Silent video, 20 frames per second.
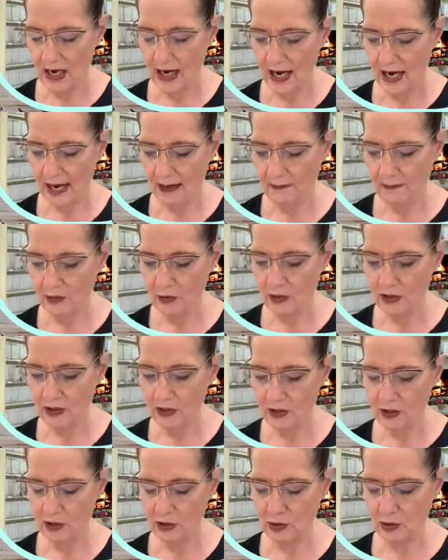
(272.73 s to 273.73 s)
I'm going
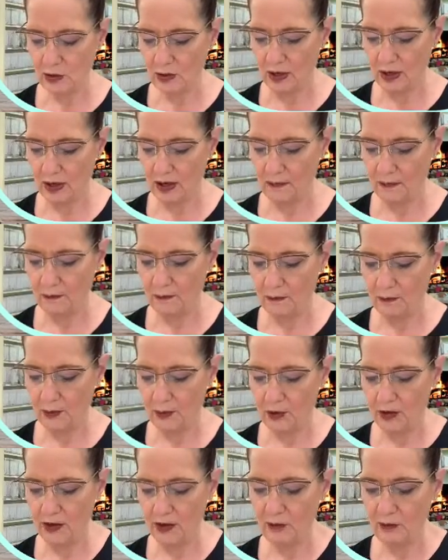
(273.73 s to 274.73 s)
to
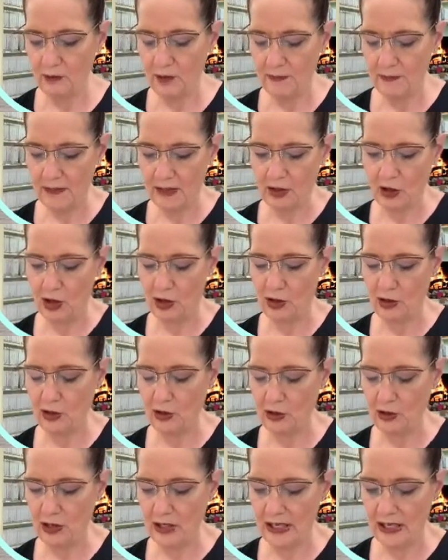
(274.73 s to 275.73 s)
put the ribbon
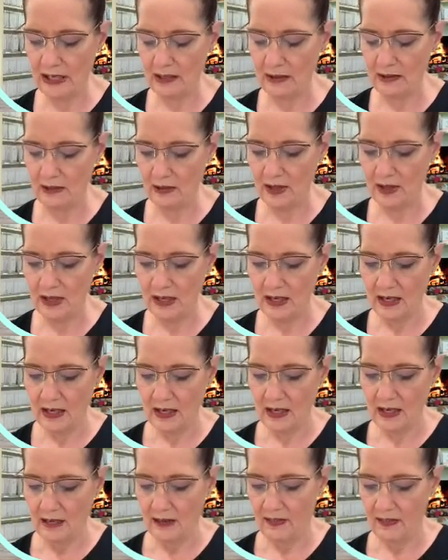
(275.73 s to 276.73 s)
underneath.
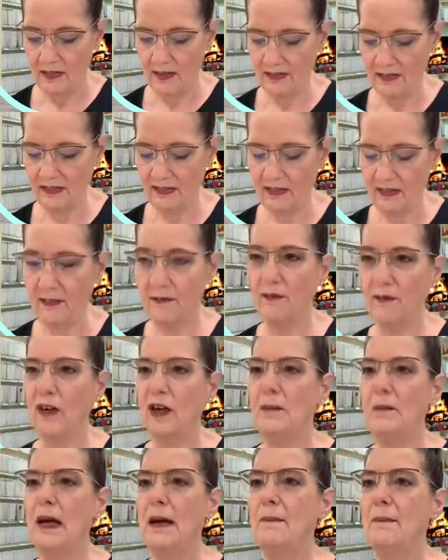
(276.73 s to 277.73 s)
This is the front of
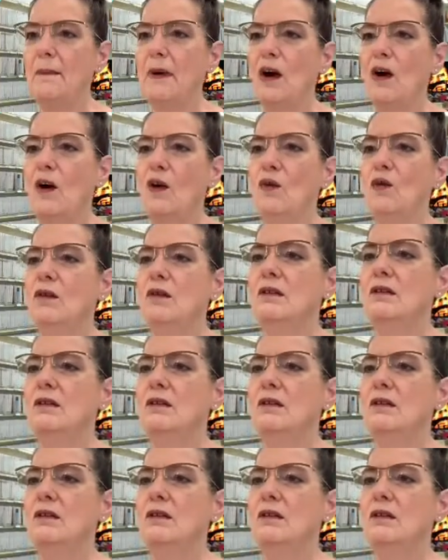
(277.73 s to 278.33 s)
my bow.